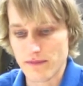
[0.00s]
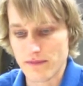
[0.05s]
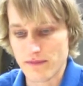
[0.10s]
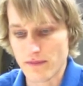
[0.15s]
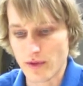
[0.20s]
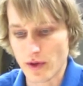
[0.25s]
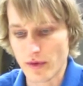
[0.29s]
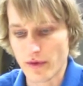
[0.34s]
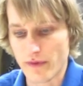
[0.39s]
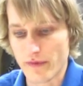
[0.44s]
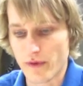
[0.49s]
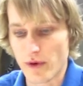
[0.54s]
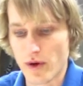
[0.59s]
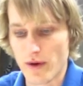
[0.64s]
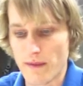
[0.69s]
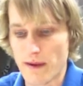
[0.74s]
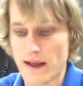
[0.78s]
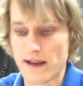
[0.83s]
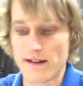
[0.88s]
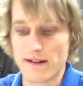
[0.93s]
Both
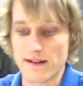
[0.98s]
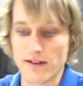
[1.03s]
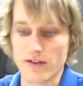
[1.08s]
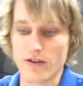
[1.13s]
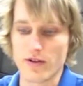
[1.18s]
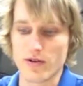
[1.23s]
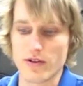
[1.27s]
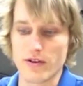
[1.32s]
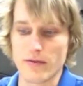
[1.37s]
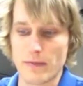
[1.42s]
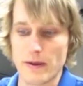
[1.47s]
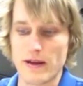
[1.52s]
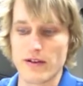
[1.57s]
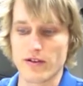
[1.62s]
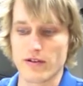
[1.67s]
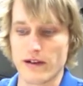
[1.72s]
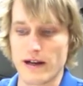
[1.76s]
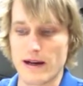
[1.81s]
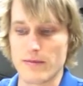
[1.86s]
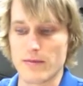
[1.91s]
form and
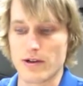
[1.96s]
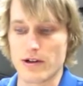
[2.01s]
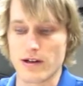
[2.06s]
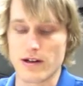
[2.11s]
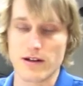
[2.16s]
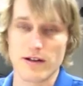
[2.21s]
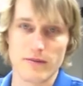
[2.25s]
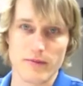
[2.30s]
discourse-based grammar are